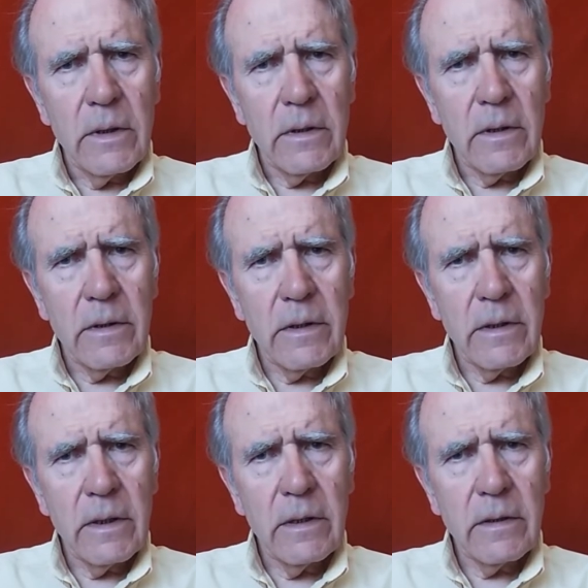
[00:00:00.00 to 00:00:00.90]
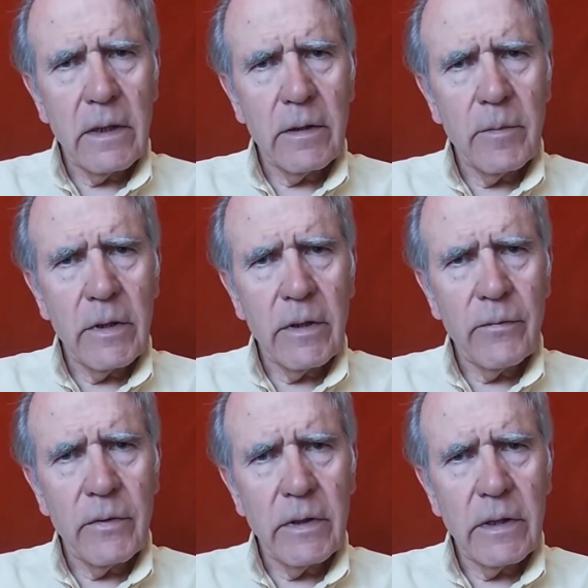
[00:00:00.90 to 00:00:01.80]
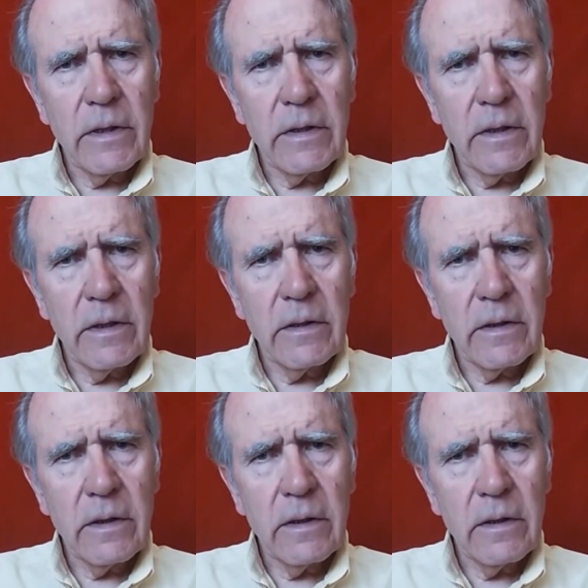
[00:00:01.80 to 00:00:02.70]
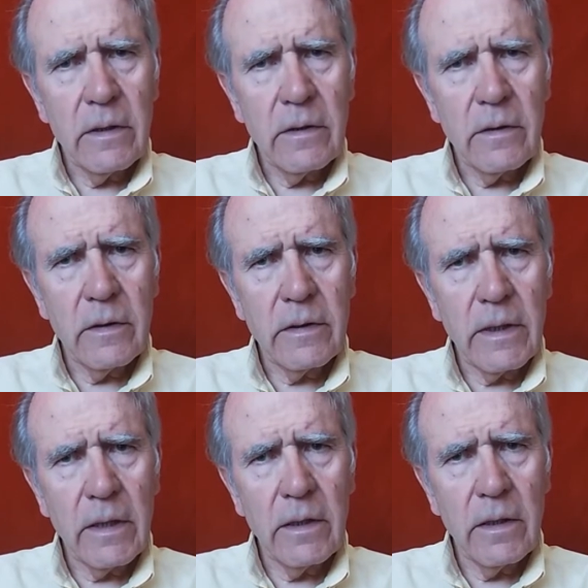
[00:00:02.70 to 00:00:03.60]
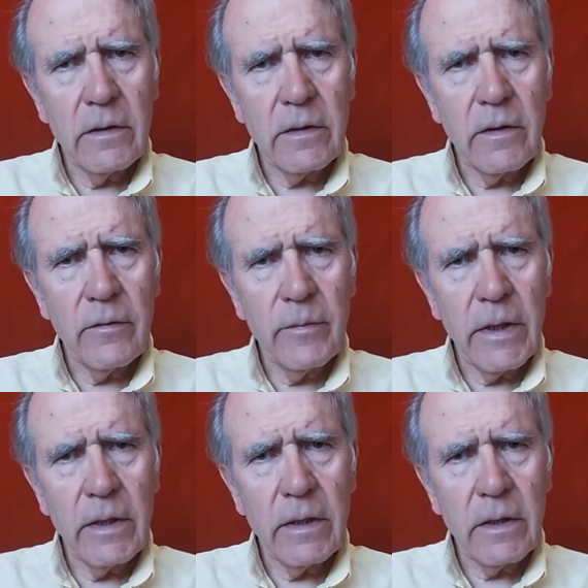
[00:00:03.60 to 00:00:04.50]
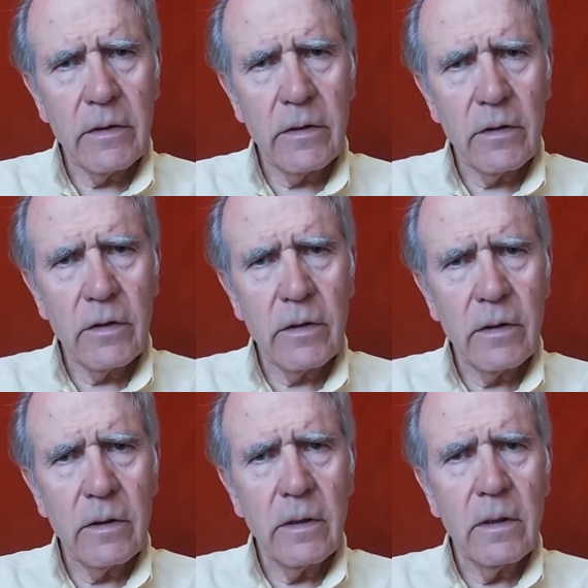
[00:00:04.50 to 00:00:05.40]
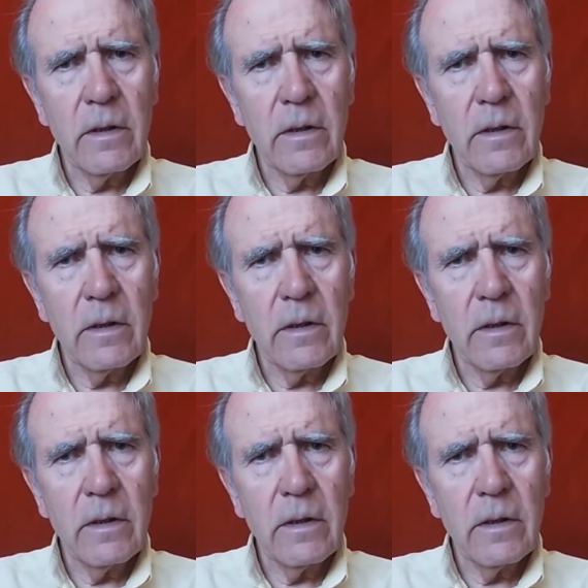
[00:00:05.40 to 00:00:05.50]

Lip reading: We thus see that metaphysics is the science of being as such,